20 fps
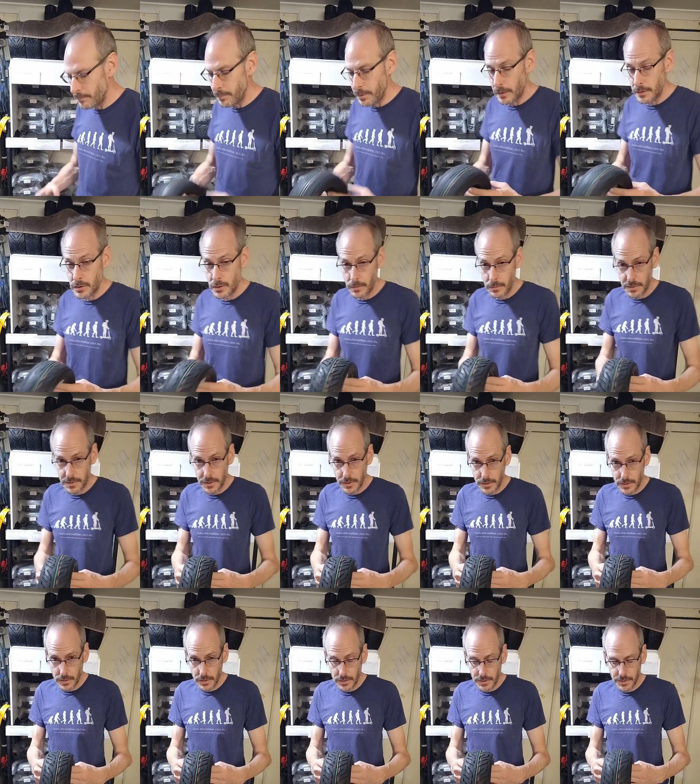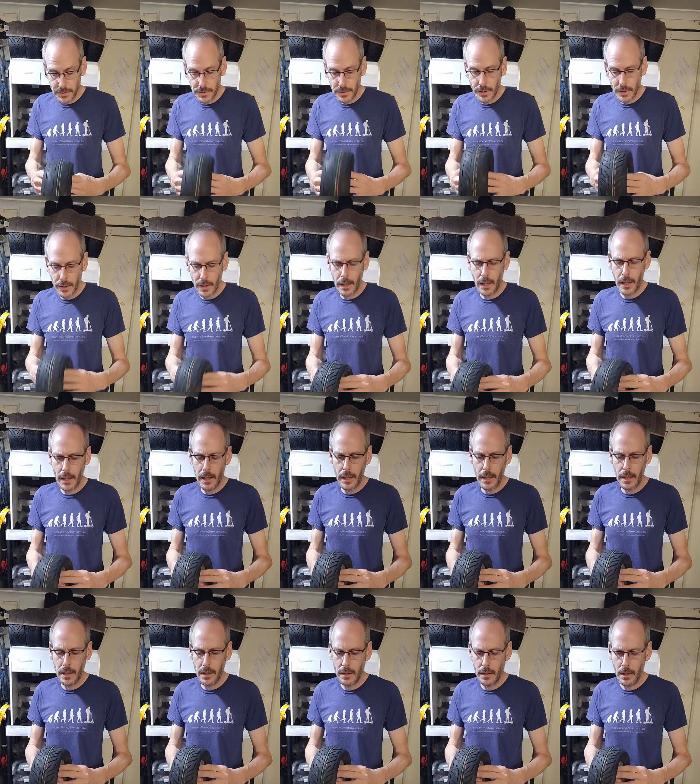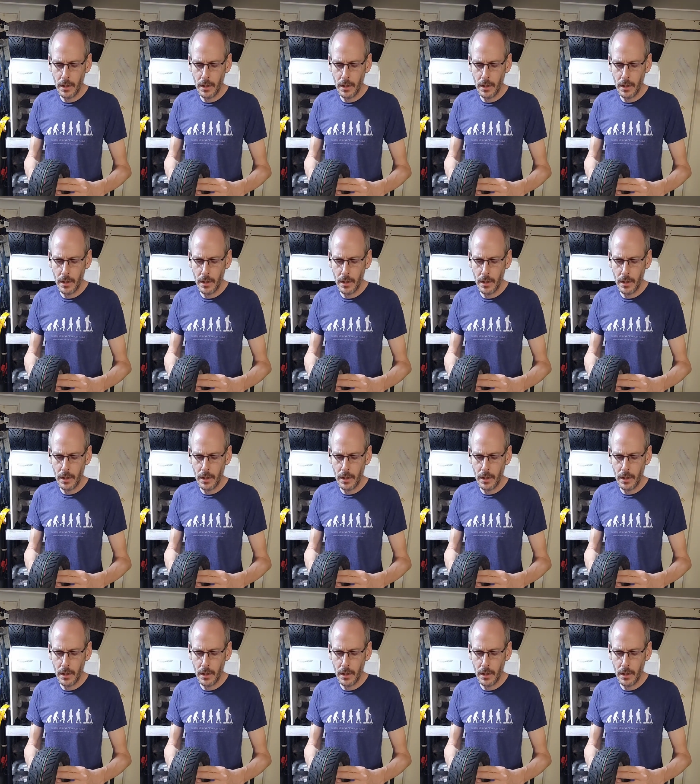puncture resistance, and